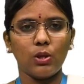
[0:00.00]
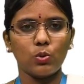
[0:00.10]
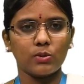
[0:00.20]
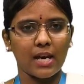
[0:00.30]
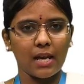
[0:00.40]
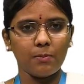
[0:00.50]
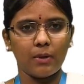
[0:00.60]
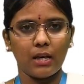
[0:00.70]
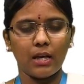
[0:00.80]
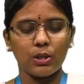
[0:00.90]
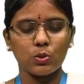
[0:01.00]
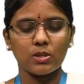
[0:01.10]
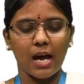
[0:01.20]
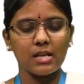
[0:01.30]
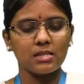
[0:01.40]
into tan B into
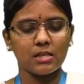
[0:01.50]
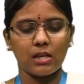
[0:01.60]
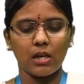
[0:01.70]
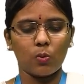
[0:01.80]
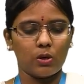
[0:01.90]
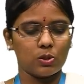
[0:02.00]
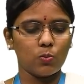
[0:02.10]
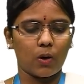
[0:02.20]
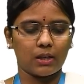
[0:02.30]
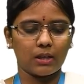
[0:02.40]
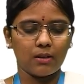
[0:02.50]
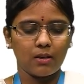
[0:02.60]
tan C equal to what?